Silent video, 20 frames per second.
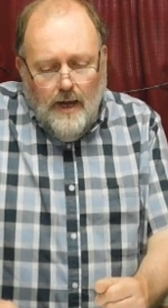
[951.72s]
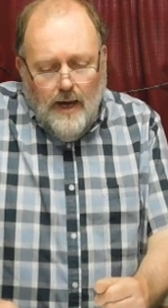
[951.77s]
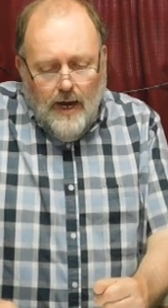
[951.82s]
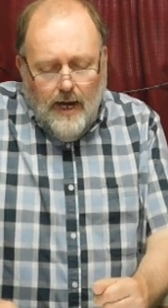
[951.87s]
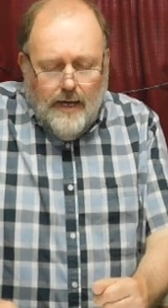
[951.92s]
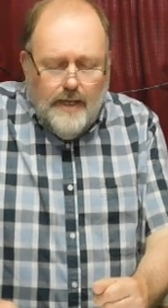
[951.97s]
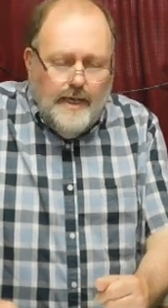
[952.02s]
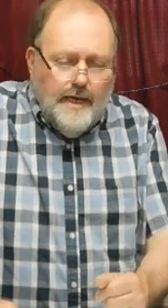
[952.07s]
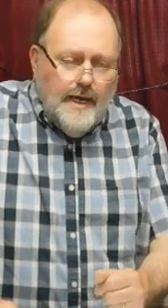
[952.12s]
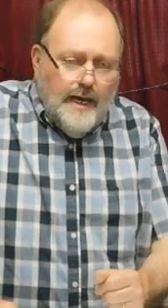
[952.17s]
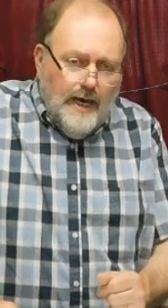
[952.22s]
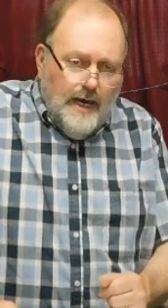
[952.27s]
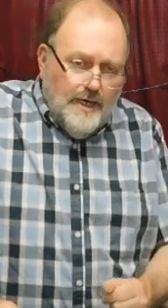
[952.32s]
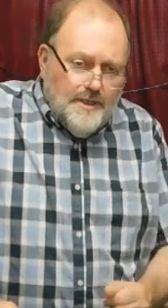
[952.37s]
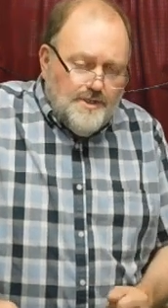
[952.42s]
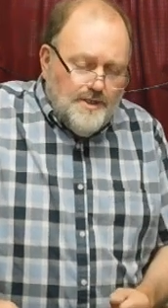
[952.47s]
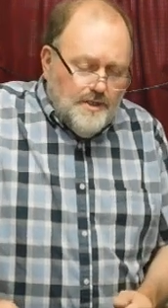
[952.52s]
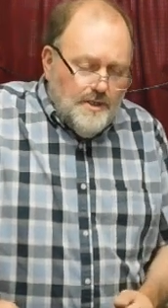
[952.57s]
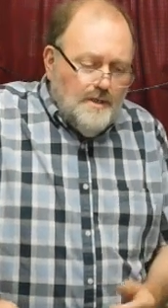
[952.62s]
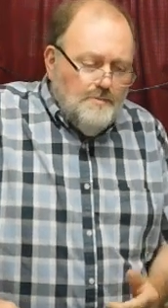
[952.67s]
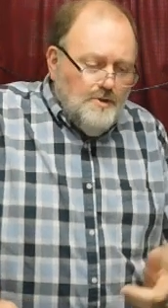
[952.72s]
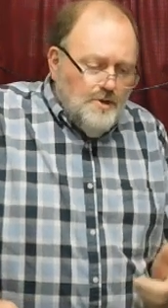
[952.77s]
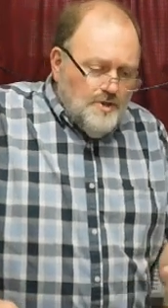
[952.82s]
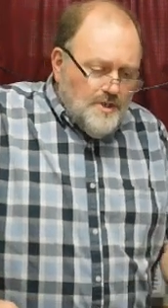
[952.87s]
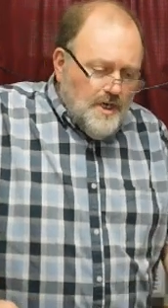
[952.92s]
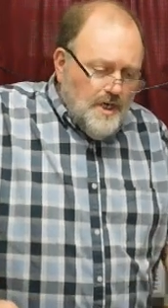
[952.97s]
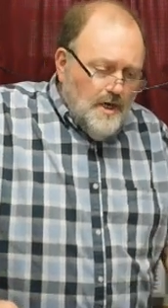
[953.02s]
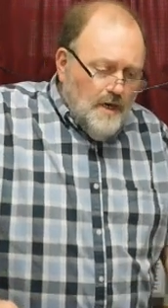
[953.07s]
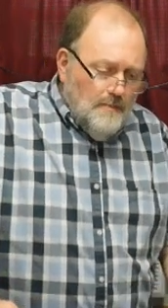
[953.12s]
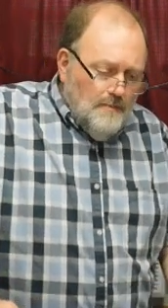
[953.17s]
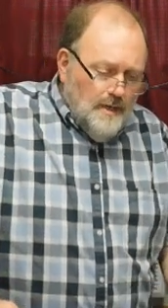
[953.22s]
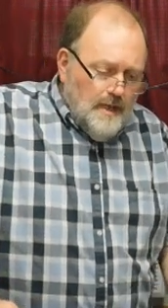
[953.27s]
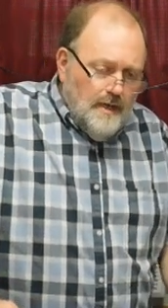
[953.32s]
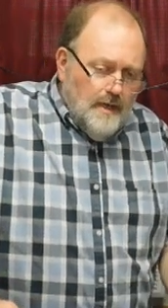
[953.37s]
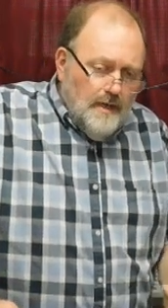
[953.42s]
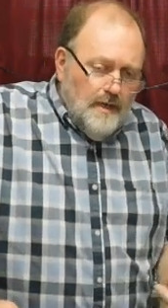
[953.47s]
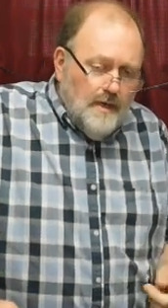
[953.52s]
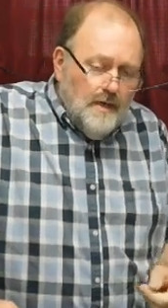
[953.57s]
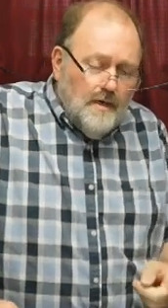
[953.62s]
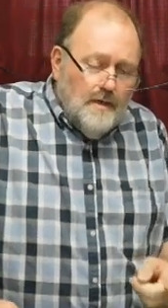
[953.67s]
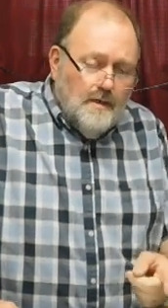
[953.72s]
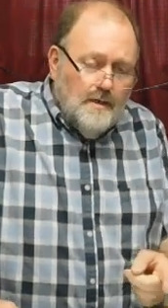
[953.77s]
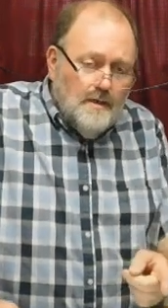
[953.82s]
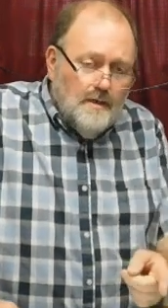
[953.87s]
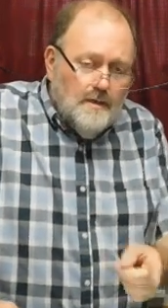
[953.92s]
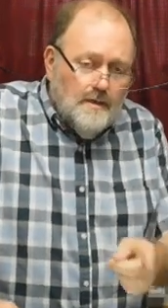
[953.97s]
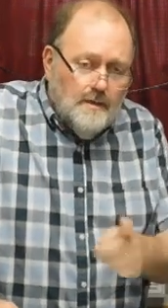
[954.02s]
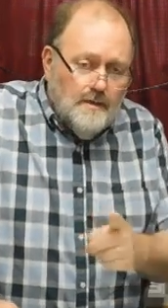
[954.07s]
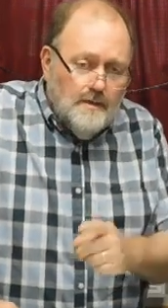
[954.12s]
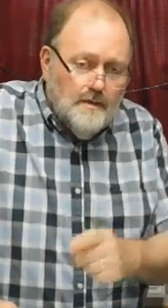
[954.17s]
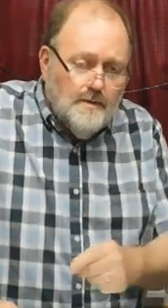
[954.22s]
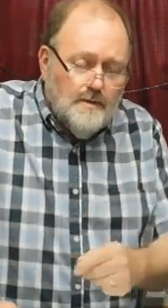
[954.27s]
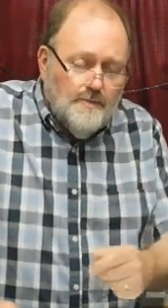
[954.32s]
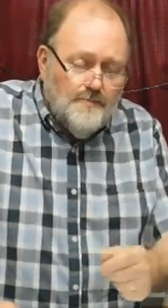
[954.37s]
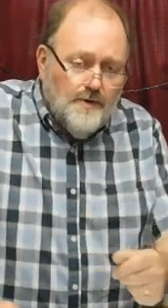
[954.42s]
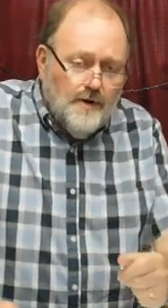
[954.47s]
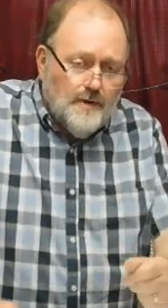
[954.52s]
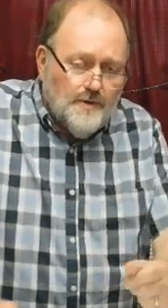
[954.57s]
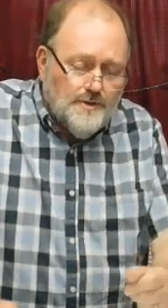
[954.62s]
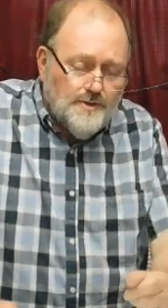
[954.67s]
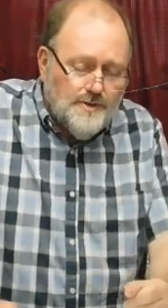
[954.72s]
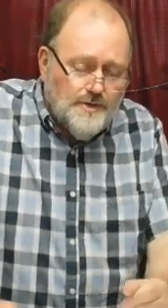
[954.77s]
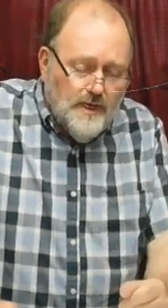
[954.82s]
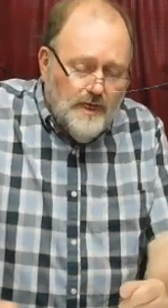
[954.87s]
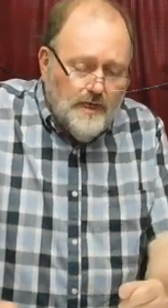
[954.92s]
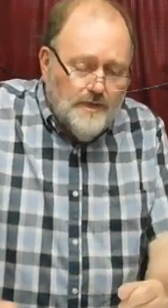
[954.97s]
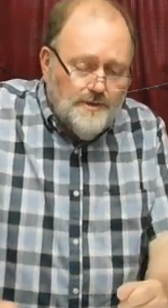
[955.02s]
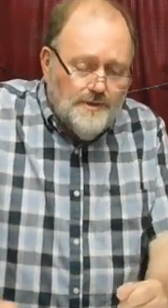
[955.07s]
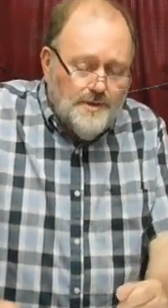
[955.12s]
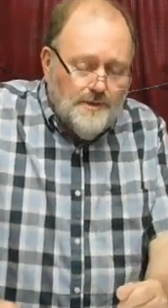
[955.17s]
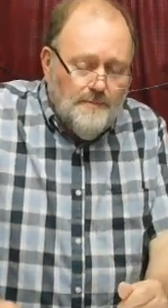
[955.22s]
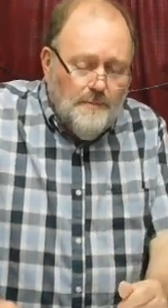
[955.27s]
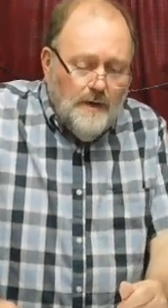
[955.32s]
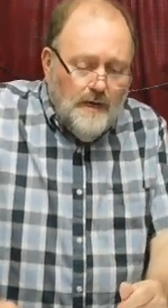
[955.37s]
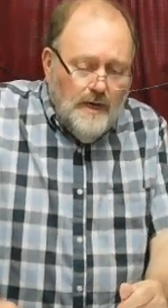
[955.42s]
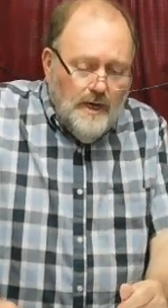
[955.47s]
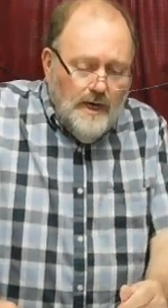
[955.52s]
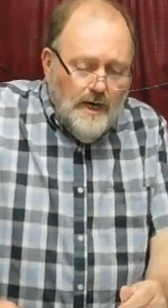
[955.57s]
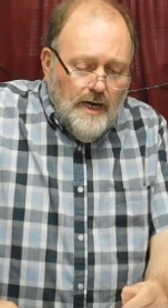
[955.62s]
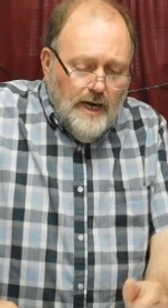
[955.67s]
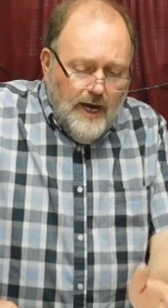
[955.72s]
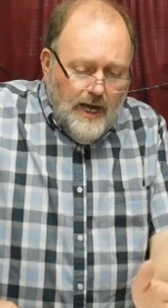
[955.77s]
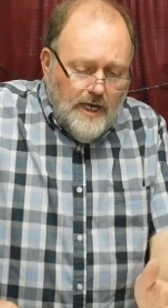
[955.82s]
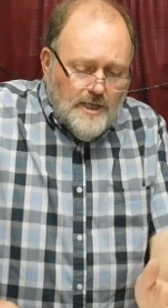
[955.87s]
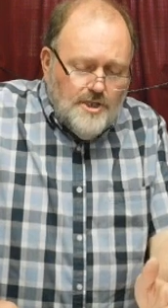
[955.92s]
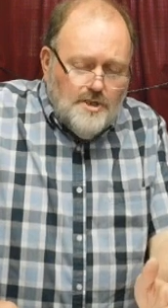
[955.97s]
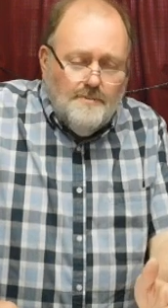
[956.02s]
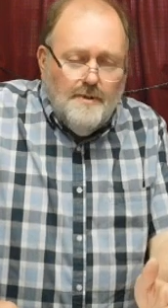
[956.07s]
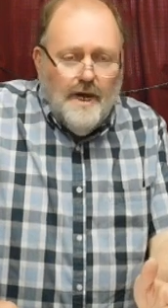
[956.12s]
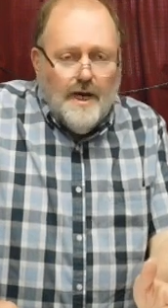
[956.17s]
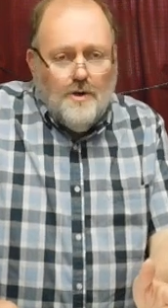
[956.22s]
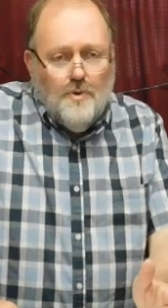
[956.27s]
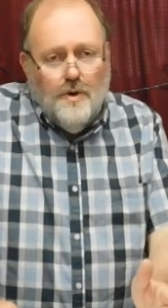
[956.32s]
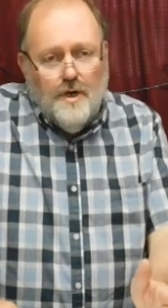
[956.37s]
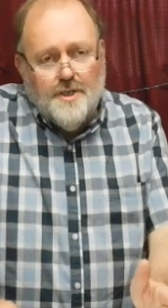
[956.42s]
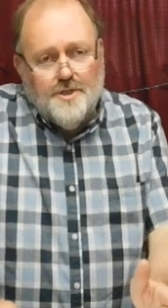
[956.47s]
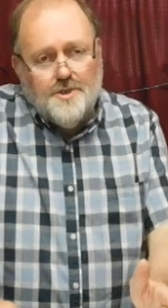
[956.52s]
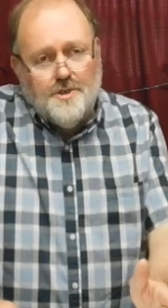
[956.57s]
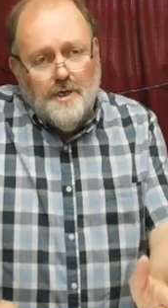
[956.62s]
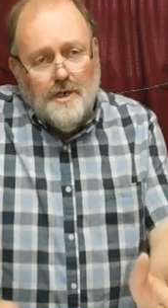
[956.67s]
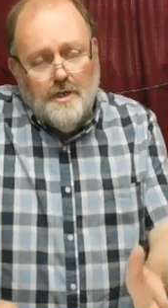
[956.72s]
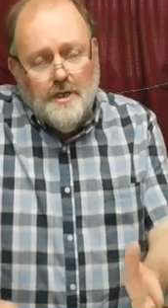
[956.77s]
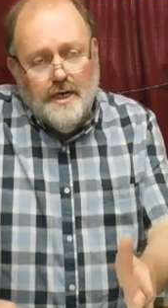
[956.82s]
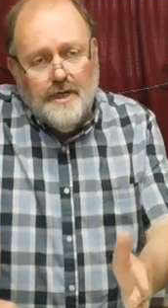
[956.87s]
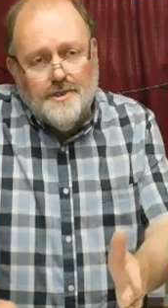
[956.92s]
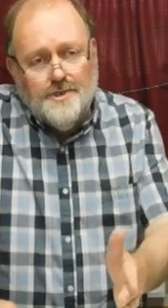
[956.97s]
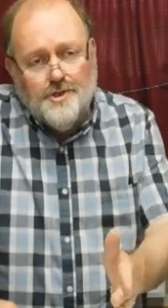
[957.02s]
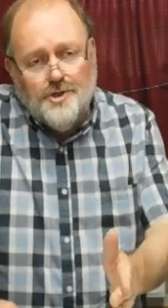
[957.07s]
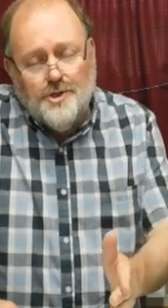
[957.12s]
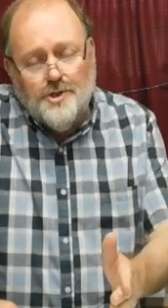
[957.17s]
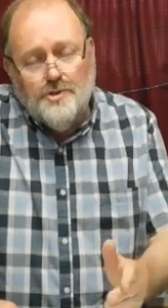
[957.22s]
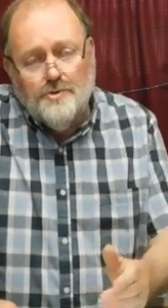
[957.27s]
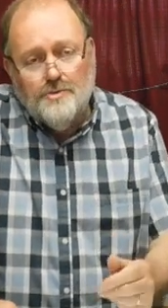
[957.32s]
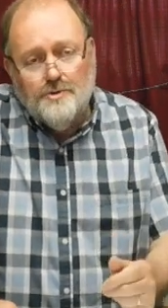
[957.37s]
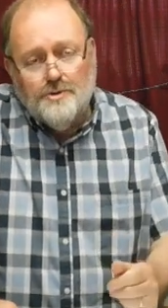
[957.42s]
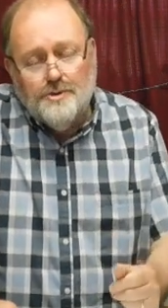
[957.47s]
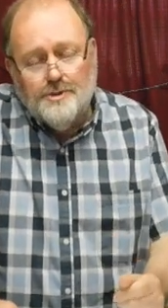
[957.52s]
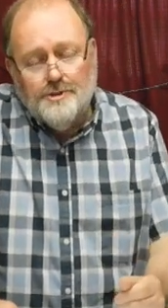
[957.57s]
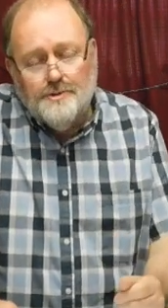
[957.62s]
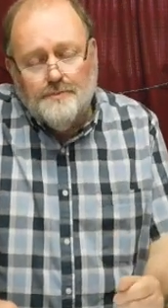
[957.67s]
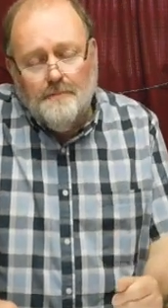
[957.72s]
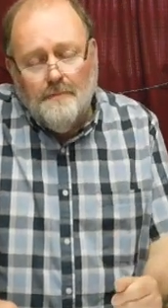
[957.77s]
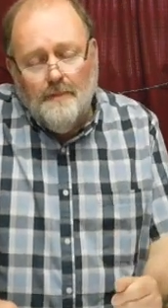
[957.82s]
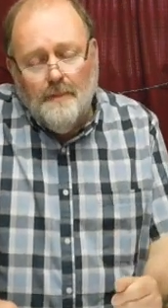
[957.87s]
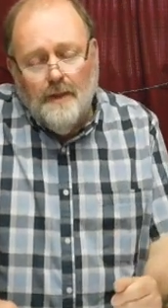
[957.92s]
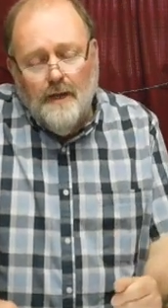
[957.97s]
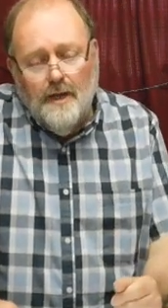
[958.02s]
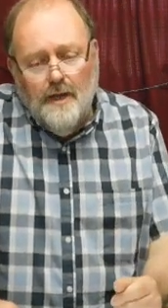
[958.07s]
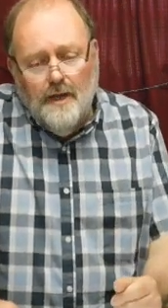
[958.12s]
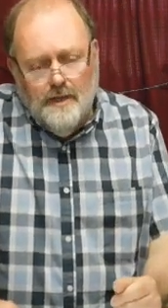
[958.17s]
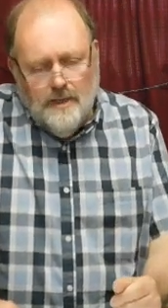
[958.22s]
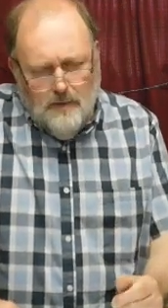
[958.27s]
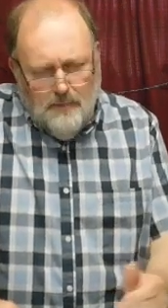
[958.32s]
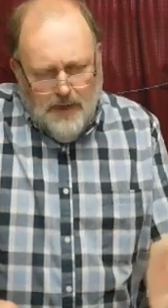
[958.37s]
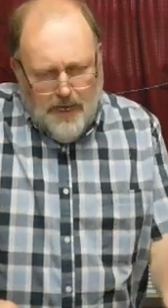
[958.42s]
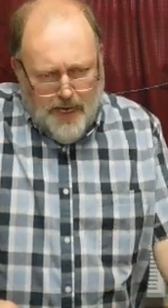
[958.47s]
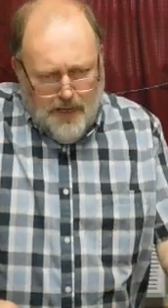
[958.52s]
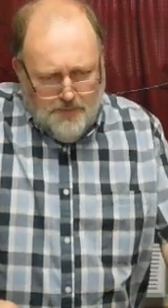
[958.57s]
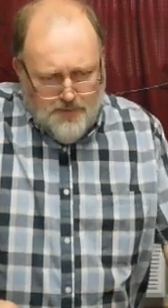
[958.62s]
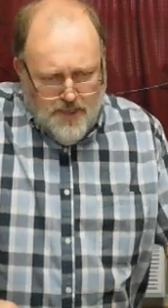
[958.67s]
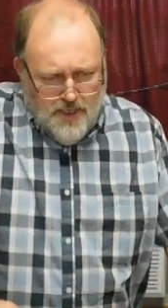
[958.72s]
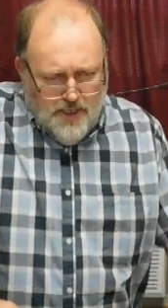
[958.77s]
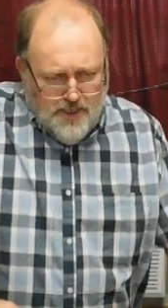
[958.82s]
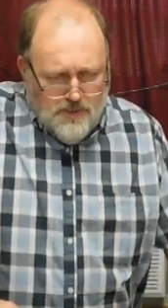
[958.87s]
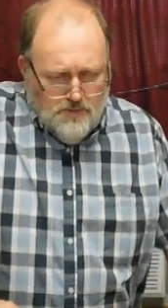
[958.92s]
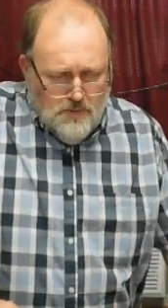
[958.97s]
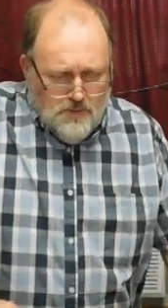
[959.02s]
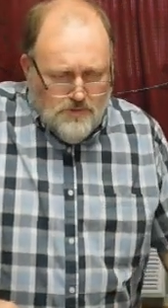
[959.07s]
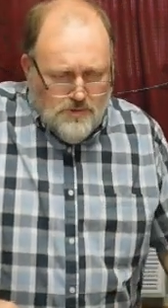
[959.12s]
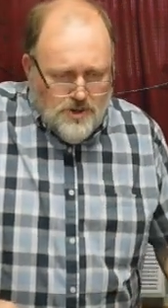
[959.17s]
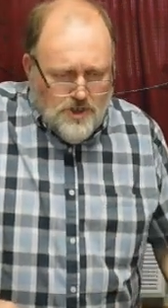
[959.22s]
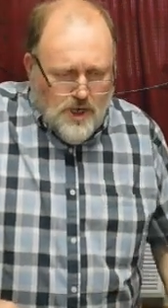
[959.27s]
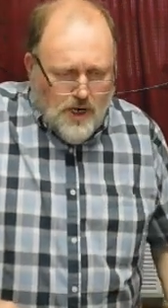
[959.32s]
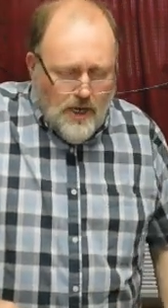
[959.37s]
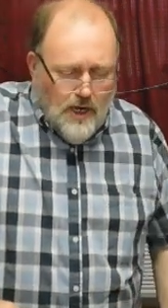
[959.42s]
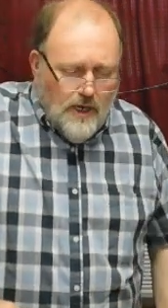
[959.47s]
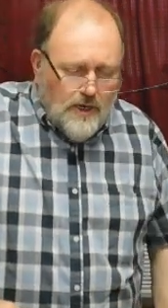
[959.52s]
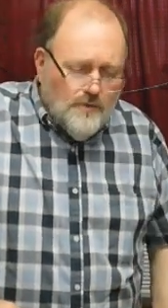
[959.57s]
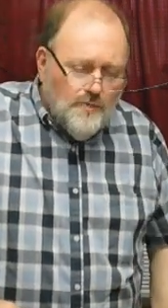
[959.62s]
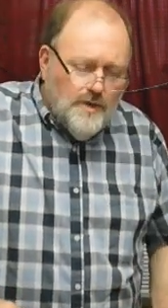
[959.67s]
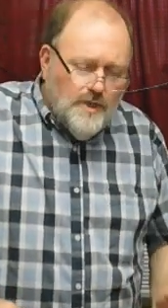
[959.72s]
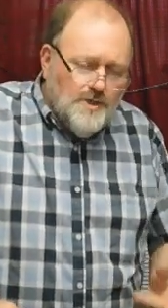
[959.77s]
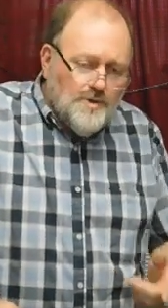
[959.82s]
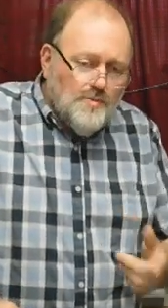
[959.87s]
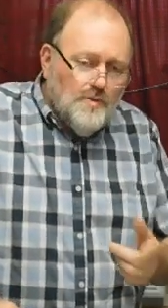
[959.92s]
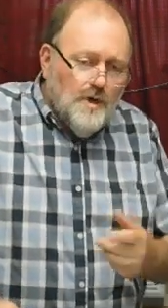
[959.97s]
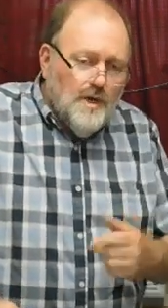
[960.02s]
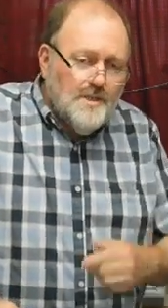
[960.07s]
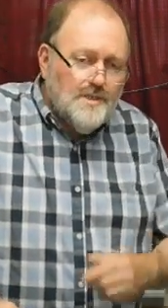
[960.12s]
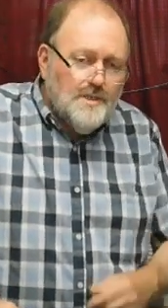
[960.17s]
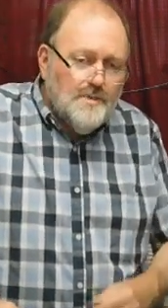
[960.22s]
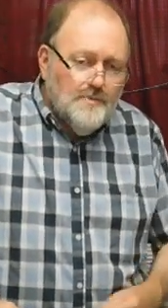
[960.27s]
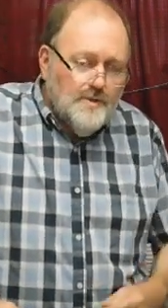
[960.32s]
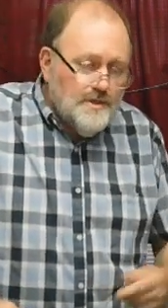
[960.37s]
And he asked them, you tell me first this. Answer my question, I'll answer yours. The baptism of John, whence was it?